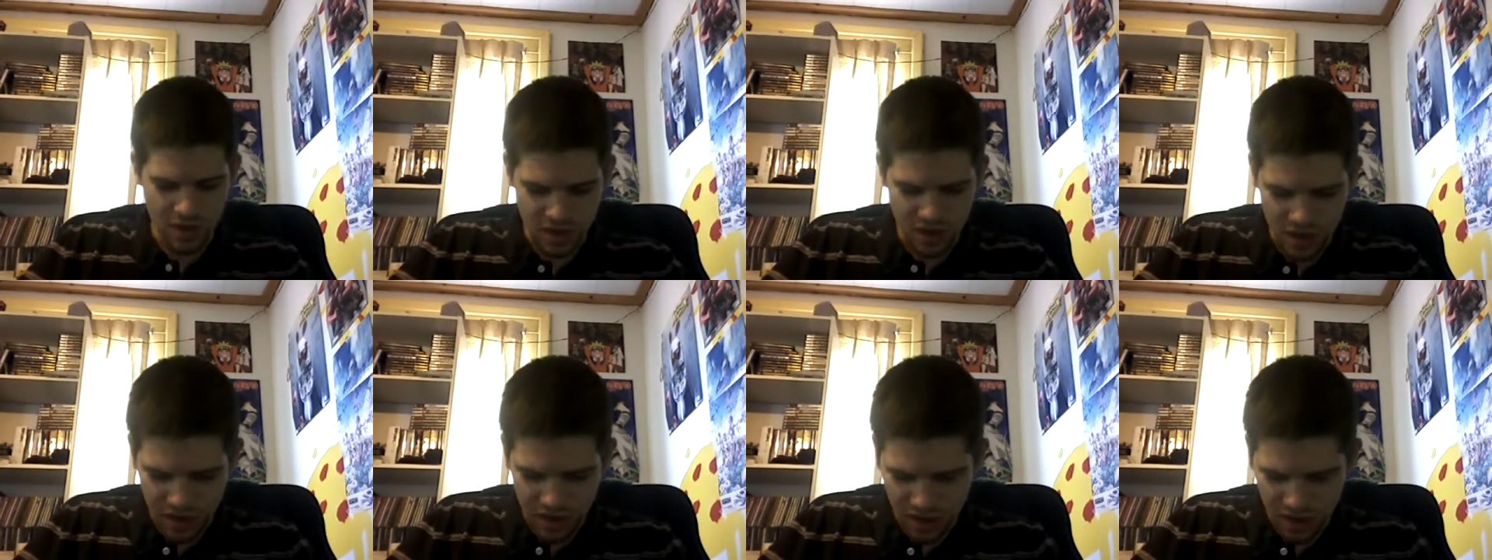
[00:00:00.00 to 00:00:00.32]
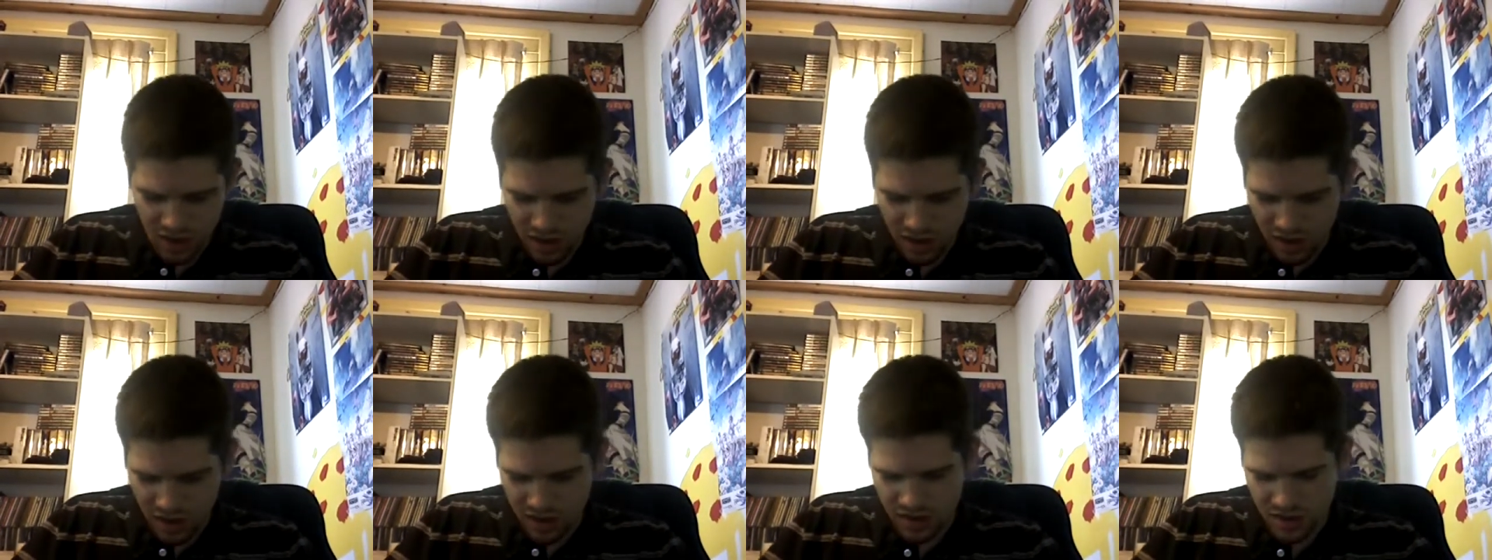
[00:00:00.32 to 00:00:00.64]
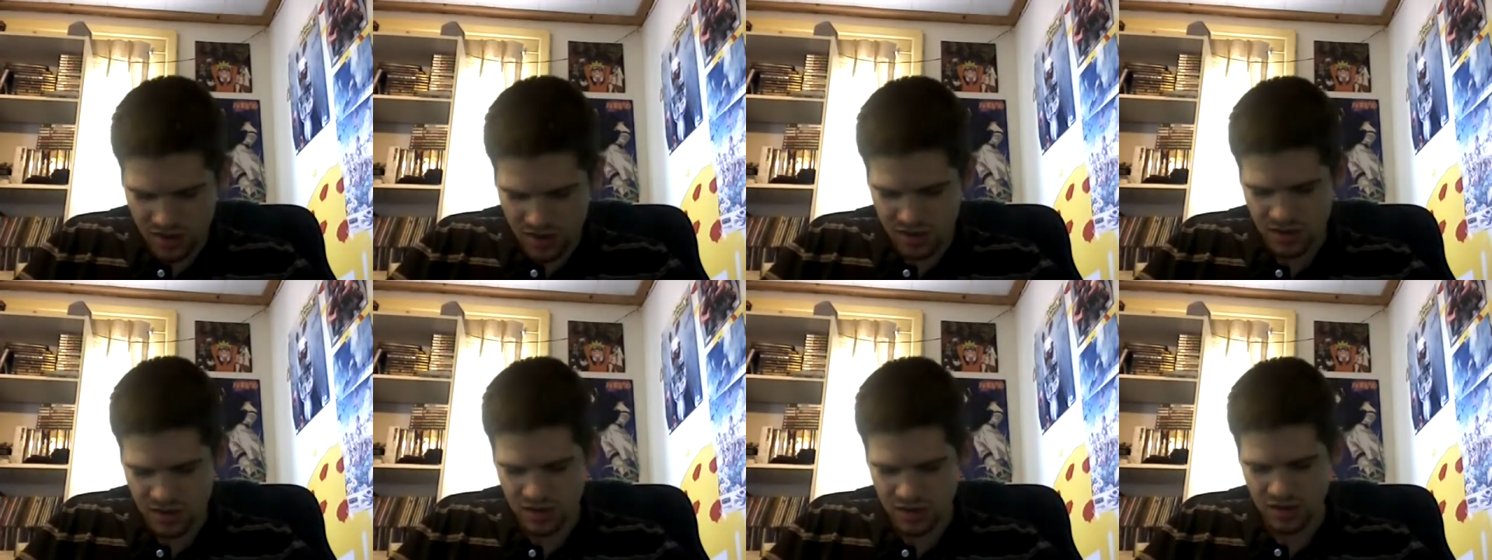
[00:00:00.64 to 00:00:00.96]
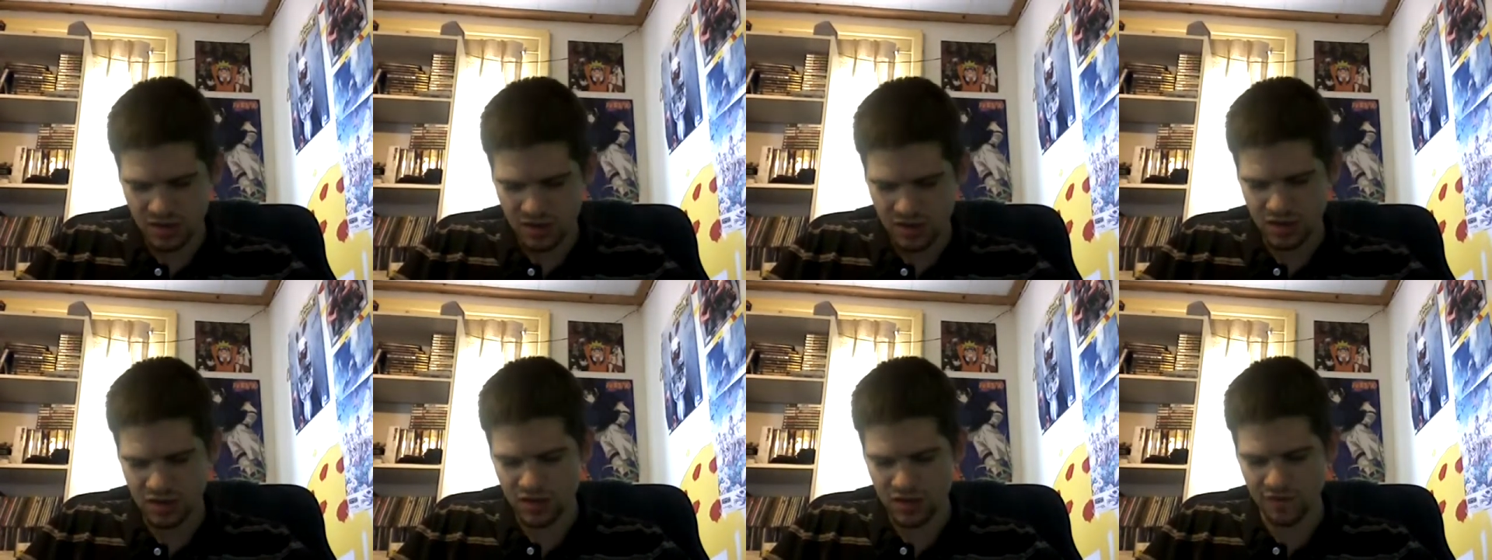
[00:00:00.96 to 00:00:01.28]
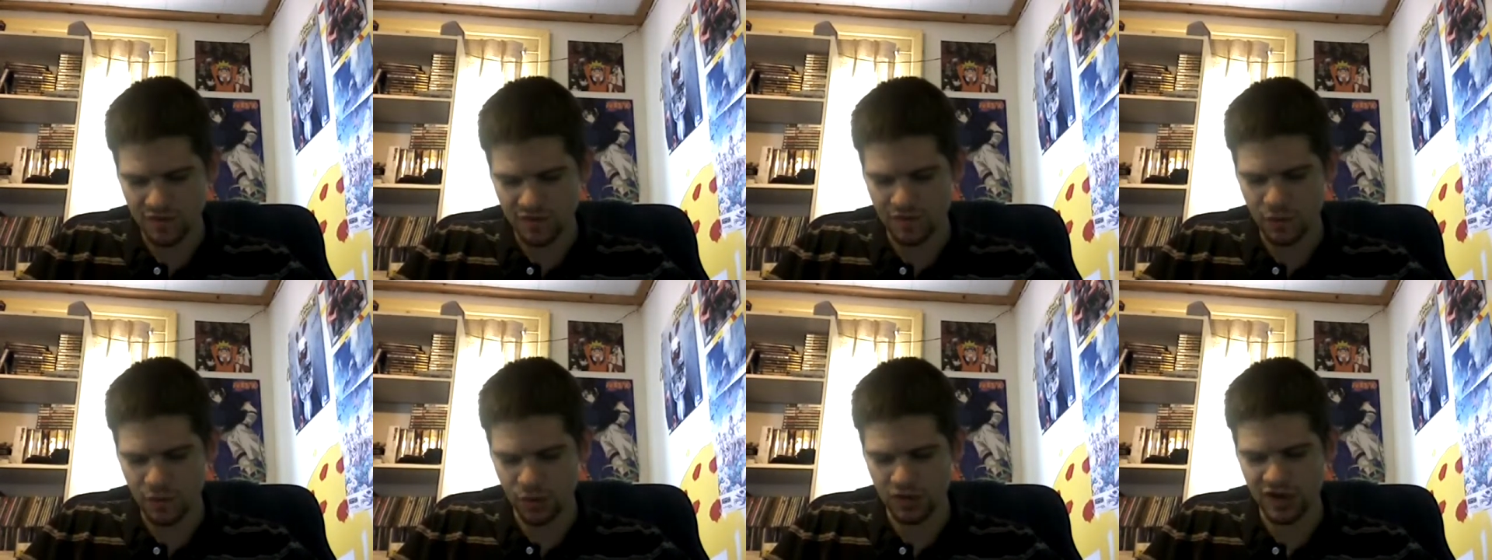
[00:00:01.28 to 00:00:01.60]
are
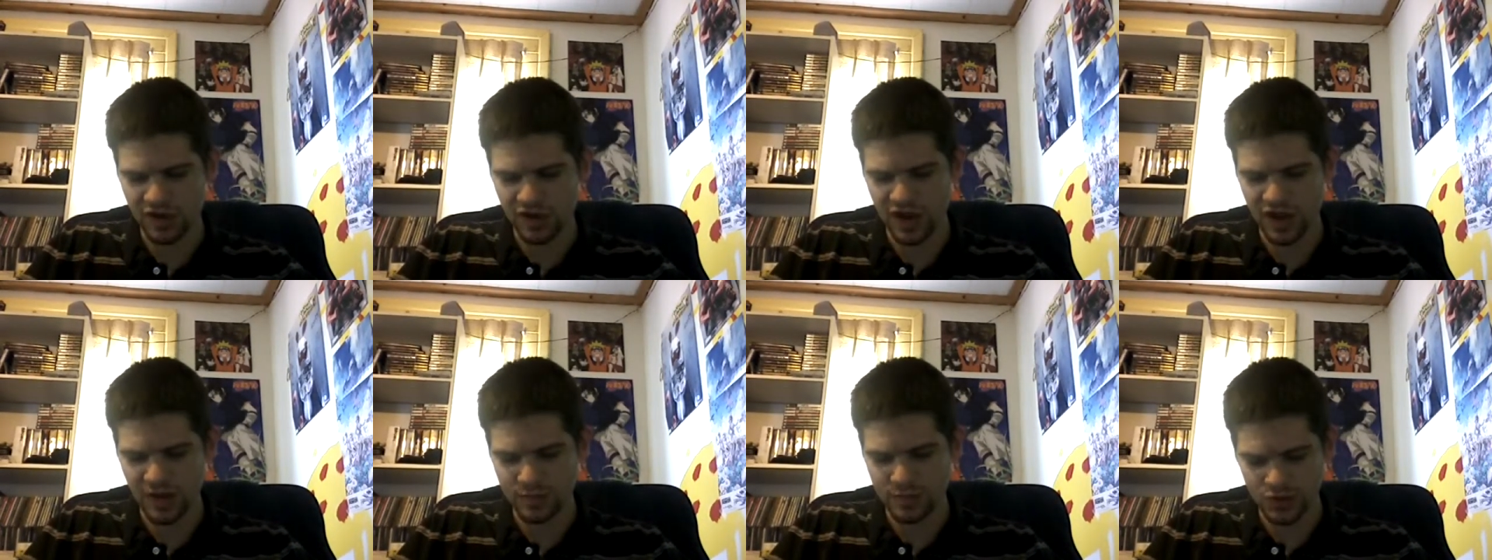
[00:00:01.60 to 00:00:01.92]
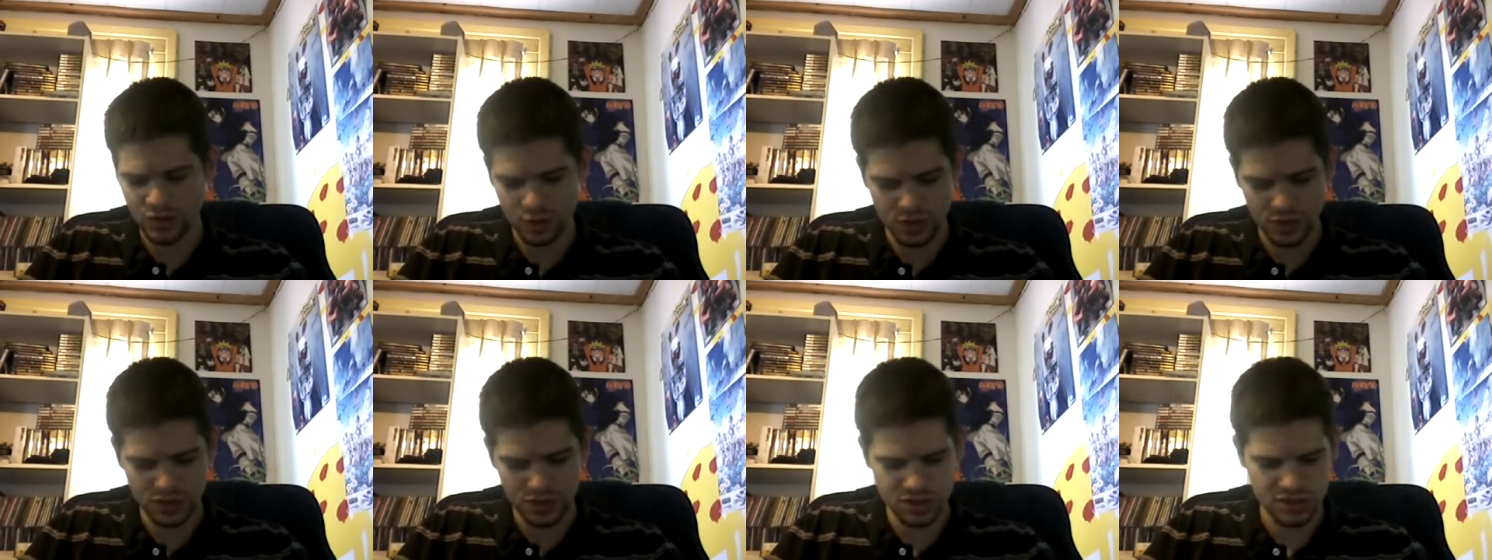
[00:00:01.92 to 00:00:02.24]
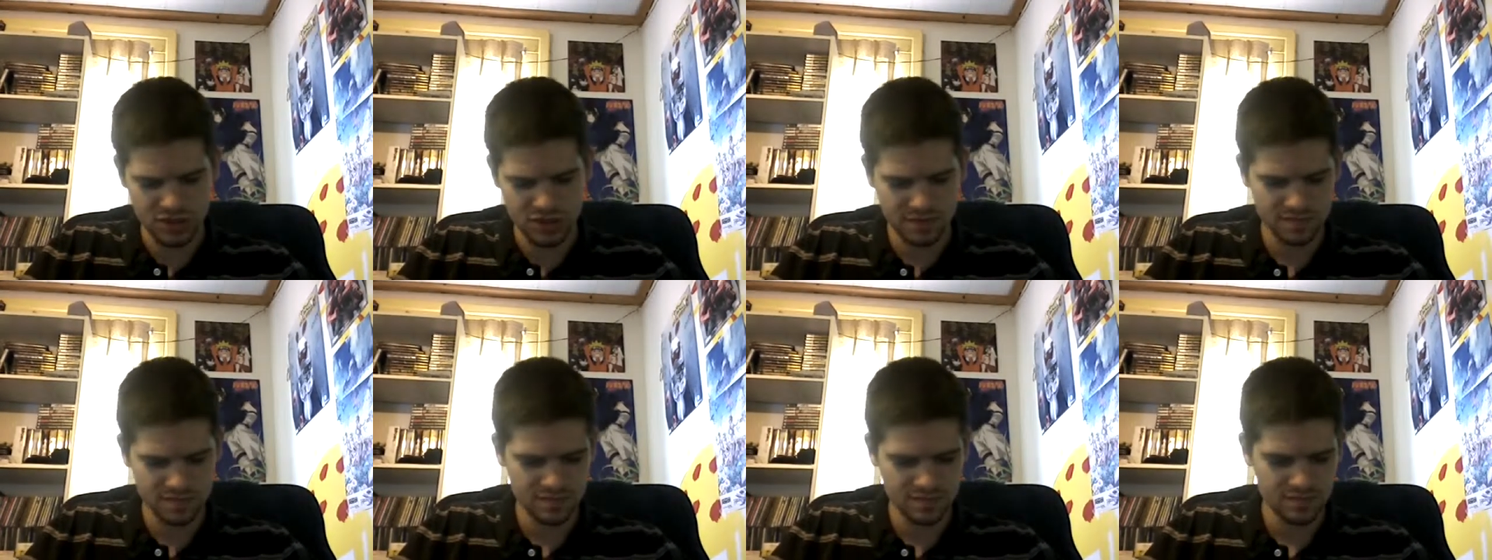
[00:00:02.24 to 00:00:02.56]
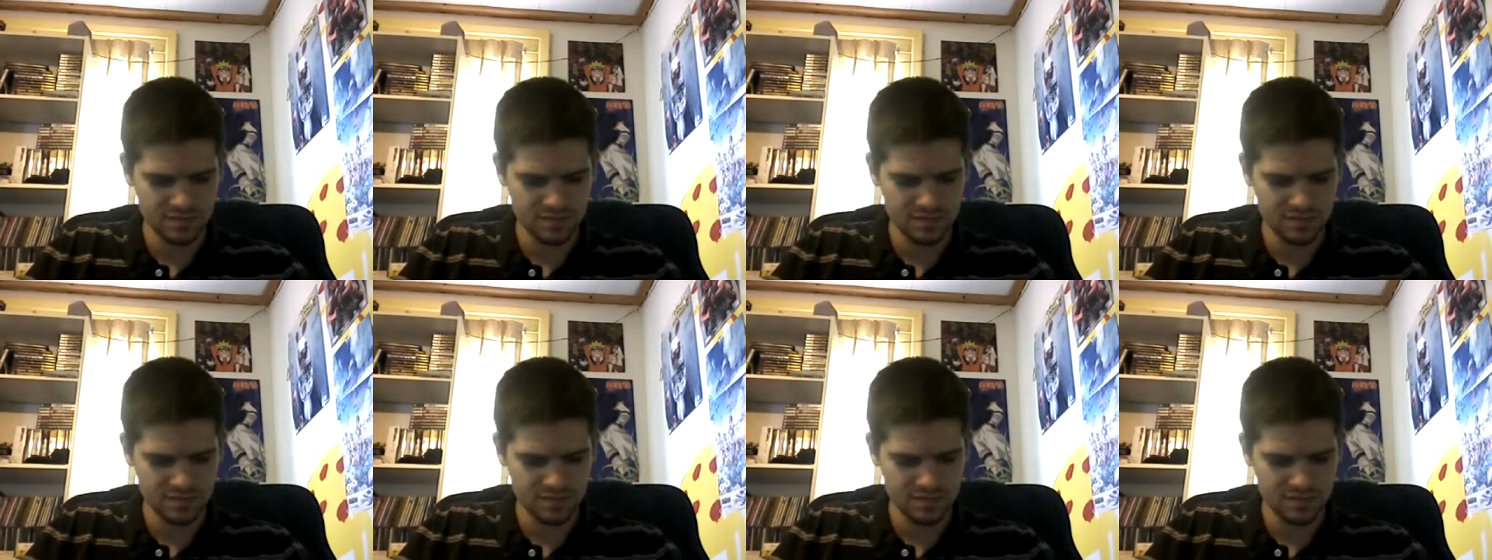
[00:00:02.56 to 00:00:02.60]
the 4 times ones,